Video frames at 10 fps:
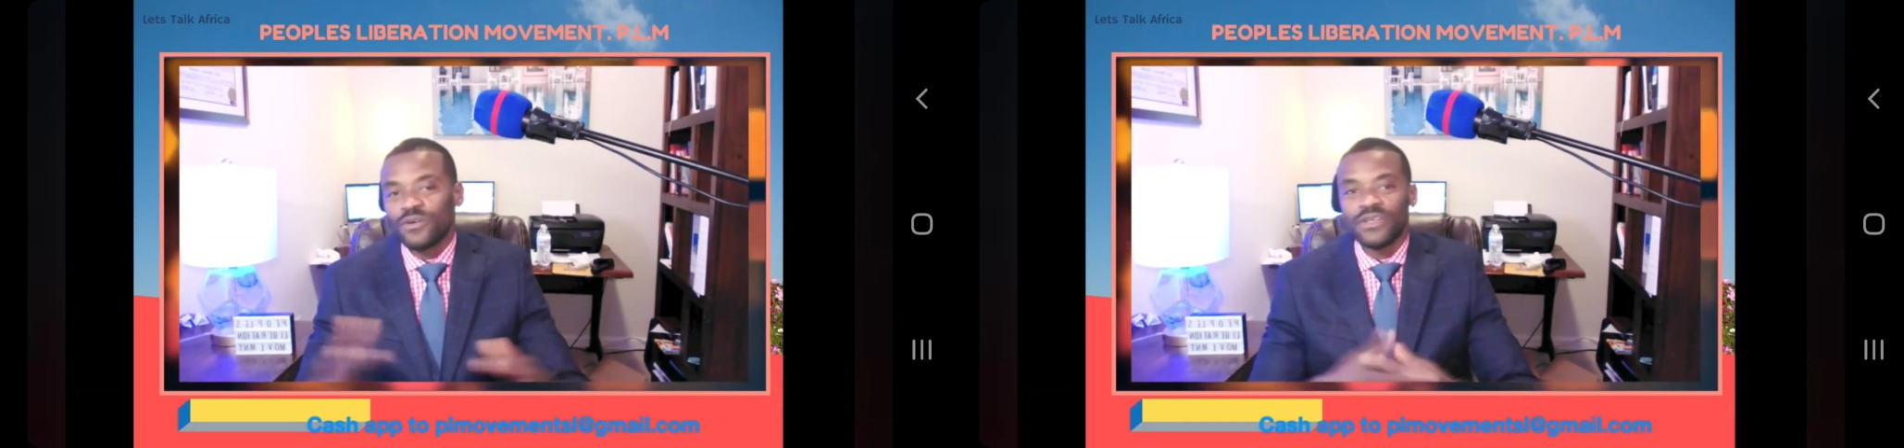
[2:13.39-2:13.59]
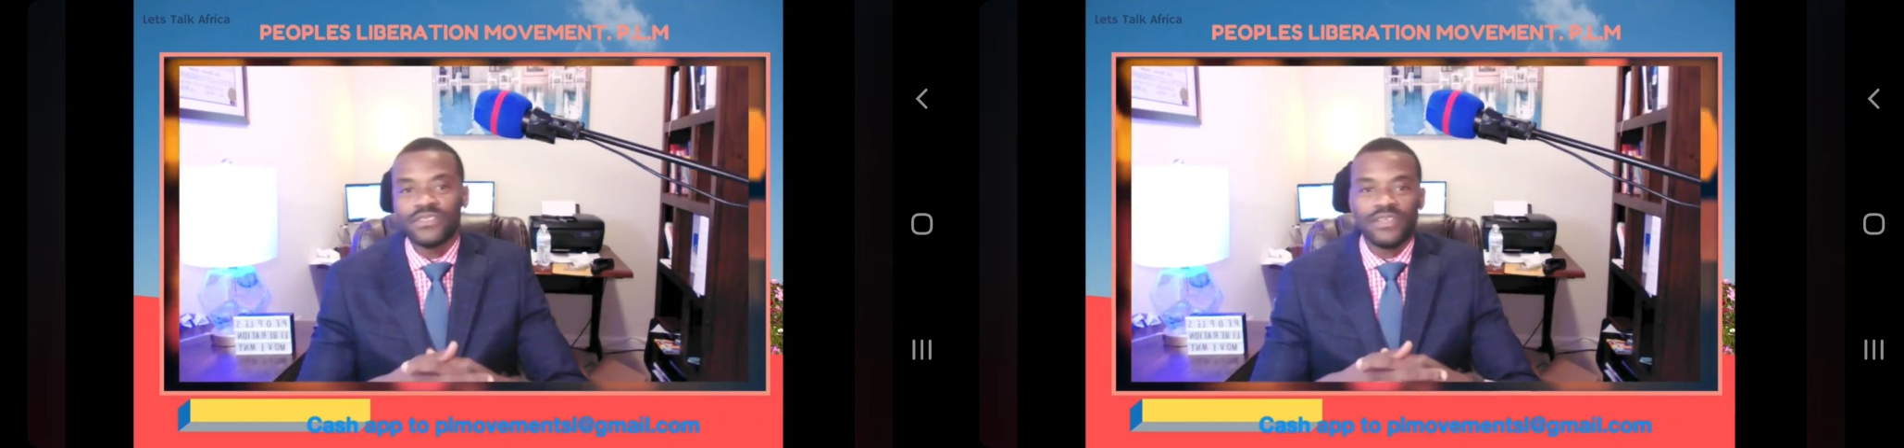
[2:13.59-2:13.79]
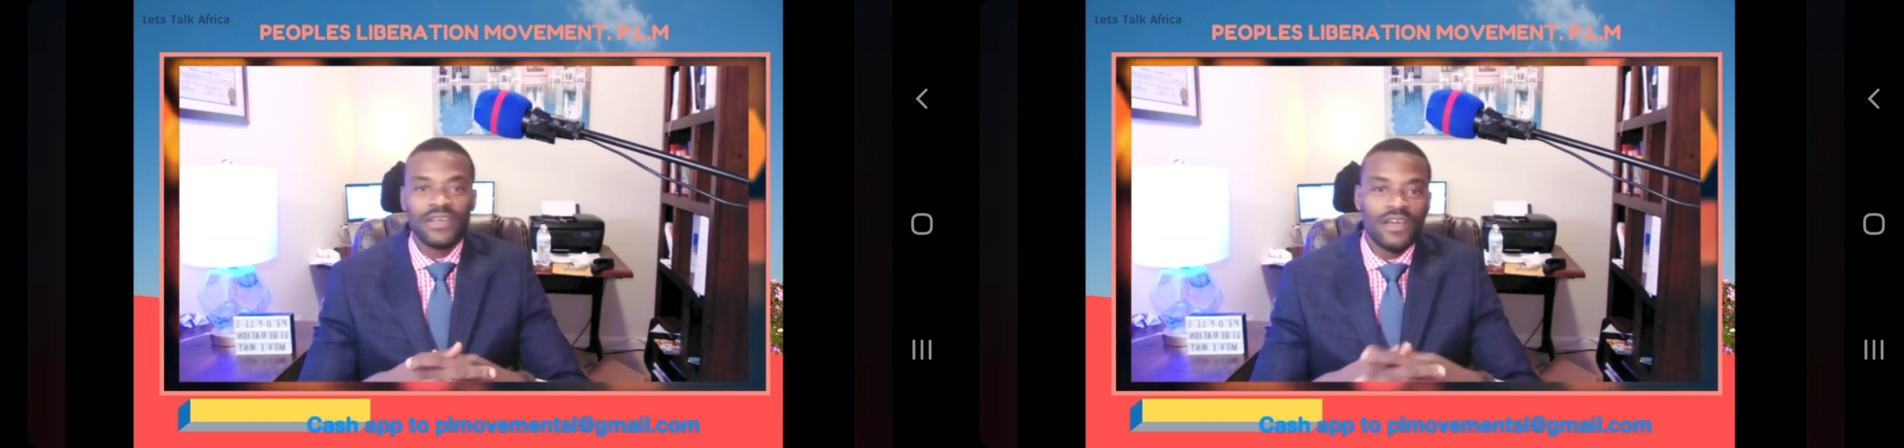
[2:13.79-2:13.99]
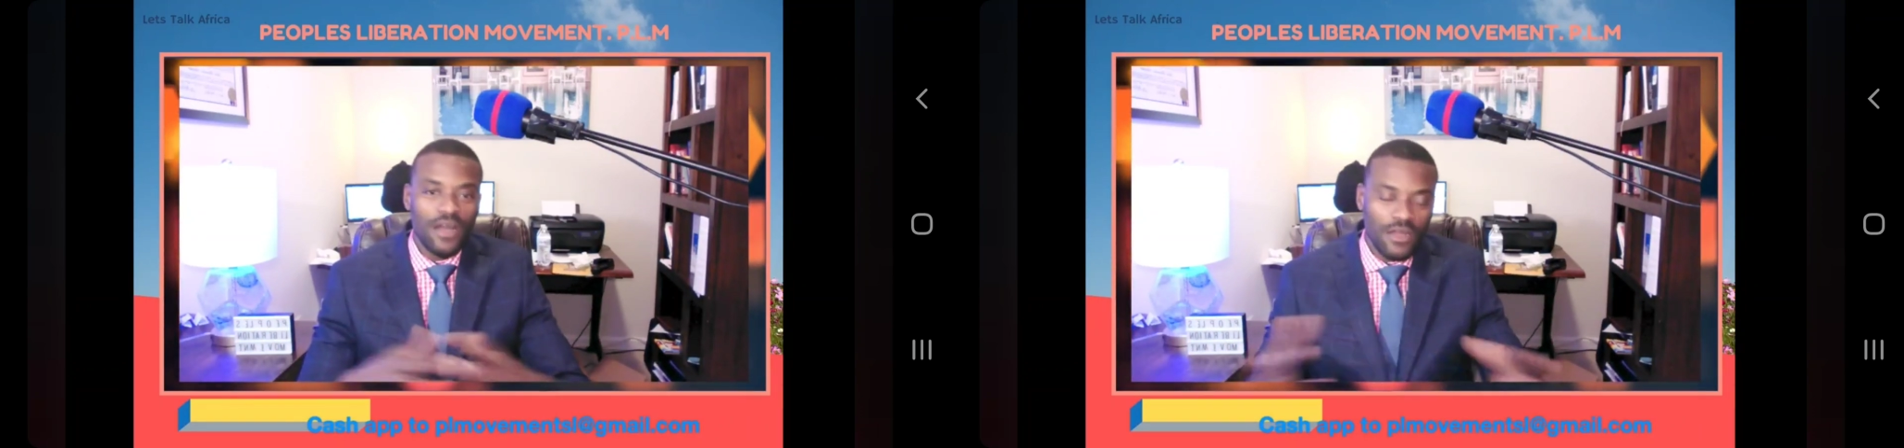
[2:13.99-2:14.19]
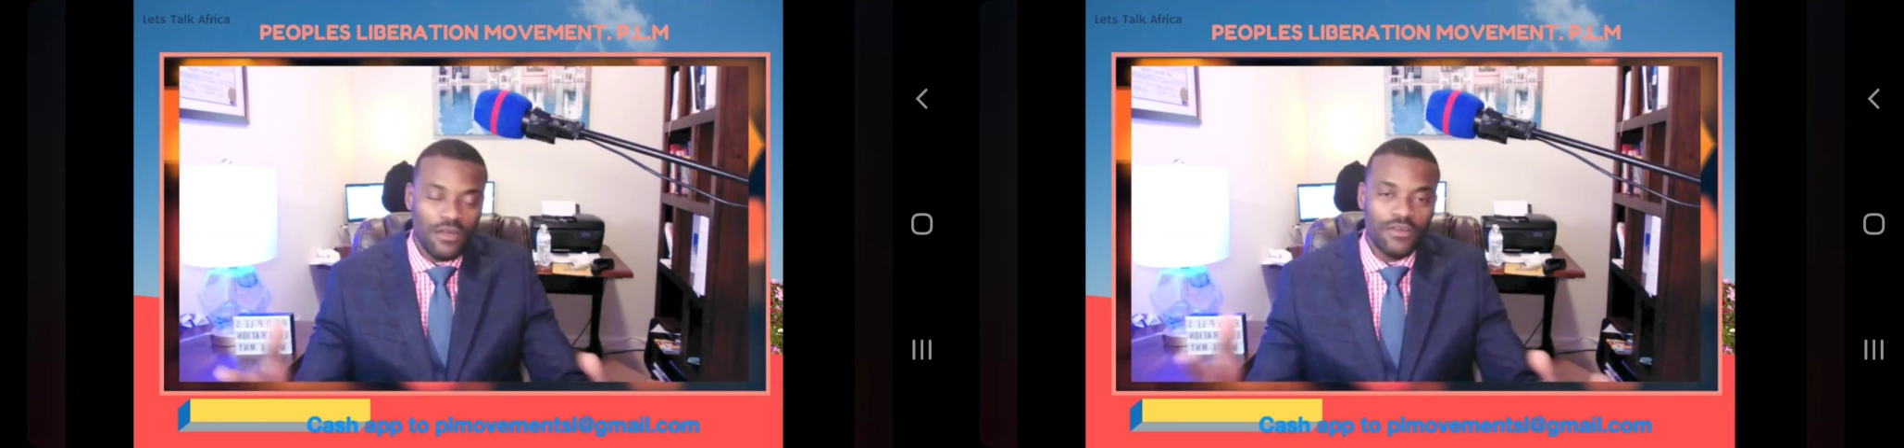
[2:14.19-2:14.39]
as a
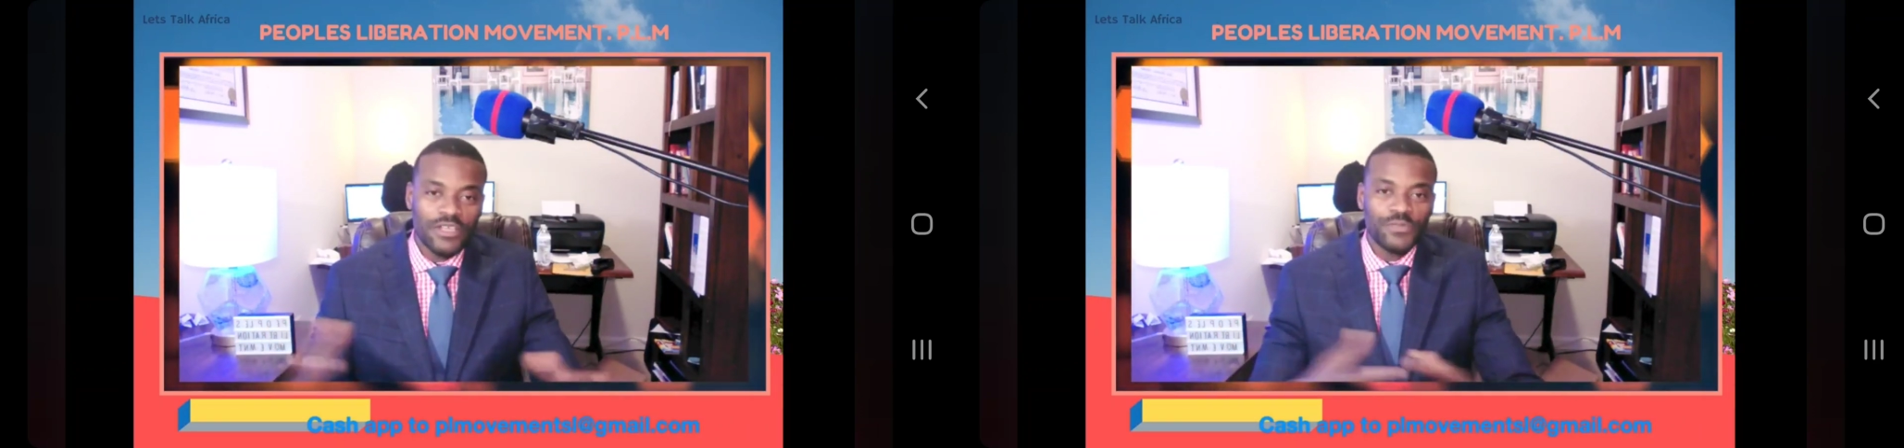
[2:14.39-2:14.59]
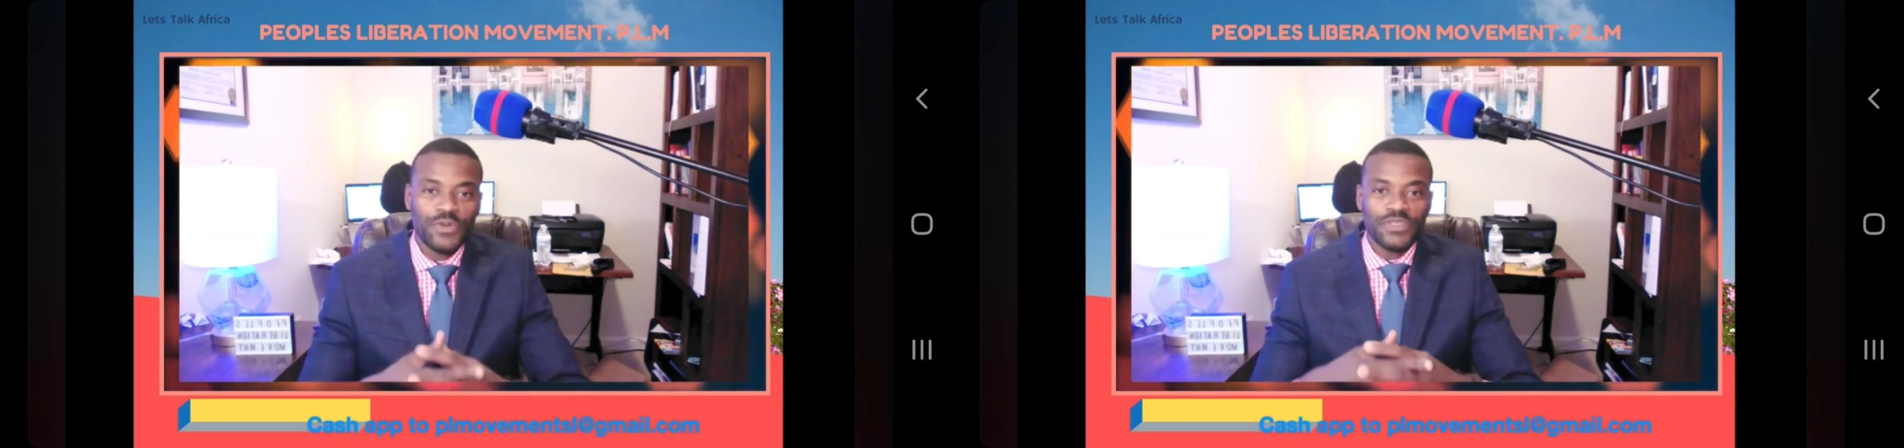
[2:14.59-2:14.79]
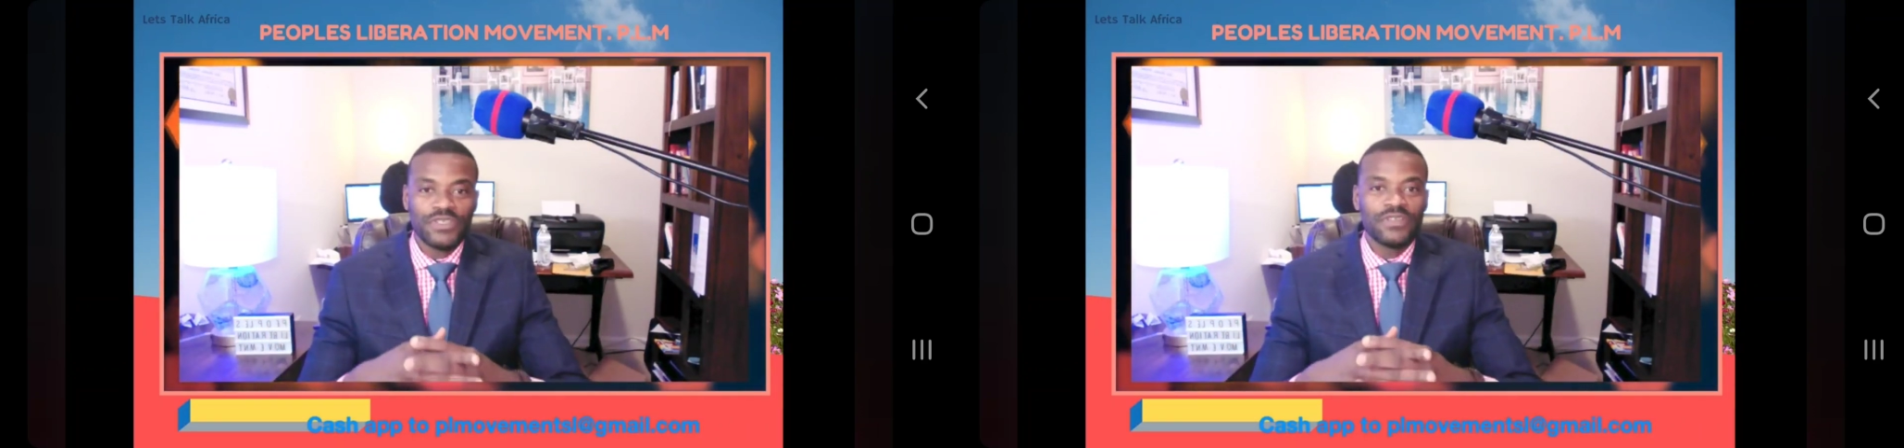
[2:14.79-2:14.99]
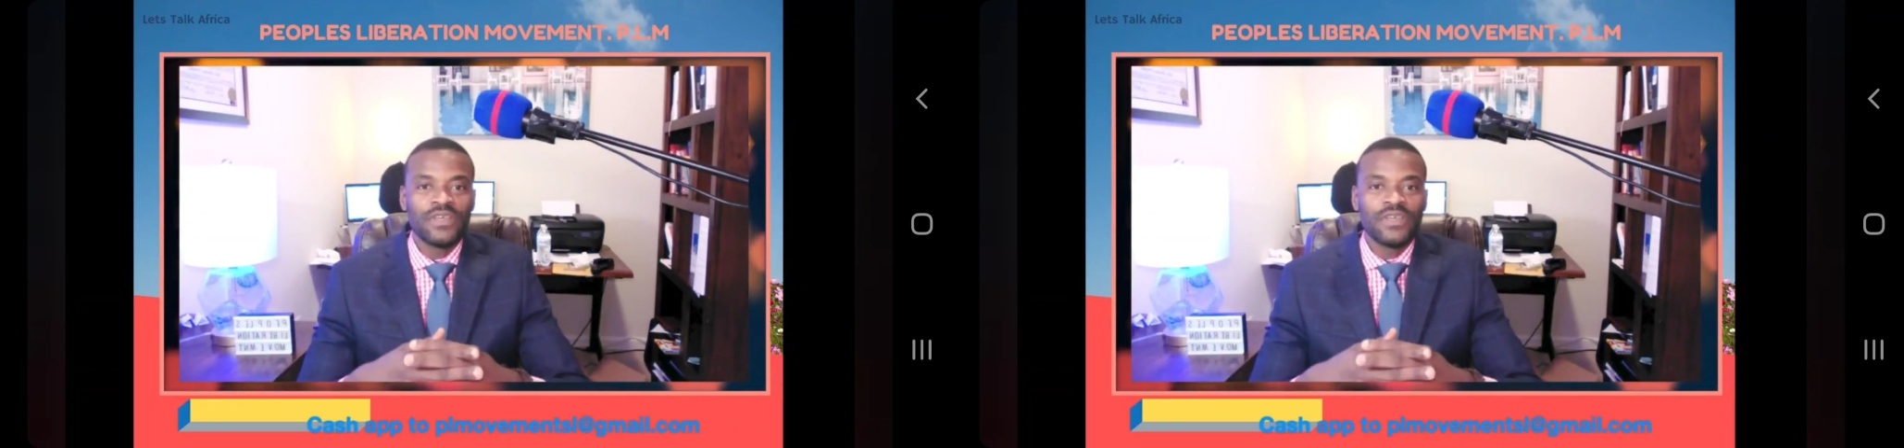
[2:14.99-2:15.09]
congressperson,